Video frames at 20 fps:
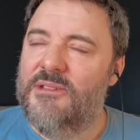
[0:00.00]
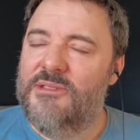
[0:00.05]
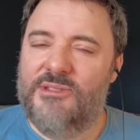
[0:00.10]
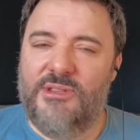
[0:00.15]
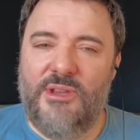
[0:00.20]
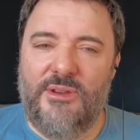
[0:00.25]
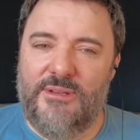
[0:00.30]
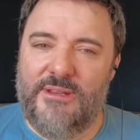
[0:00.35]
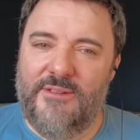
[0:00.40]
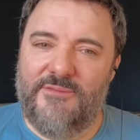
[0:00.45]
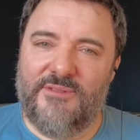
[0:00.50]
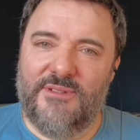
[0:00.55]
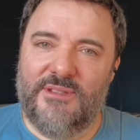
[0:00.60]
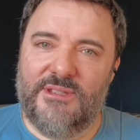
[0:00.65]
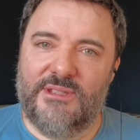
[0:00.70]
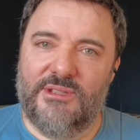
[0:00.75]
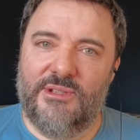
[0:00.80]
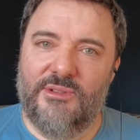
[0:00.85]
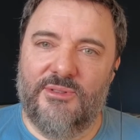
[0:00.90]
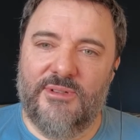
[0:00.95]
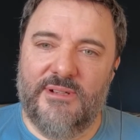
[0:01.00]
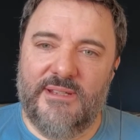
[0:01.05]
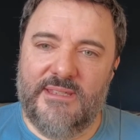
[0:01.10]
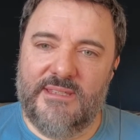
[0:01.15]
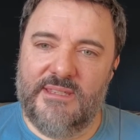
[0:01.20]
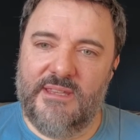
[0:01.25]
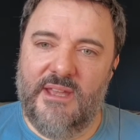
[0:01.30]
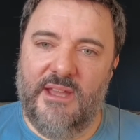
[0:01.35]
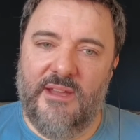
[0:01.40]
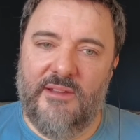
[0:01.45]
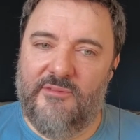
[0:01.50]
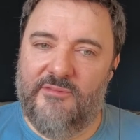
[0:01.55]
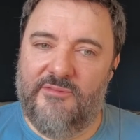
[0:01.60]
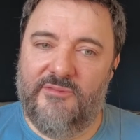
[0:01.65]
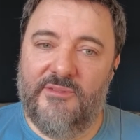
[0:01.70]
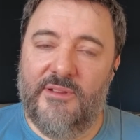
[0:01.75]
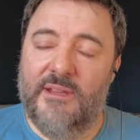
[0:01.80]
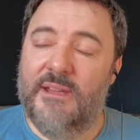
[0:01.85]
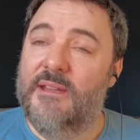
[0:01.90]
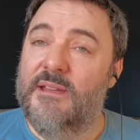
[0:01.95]
two different stories
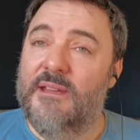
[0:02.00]
of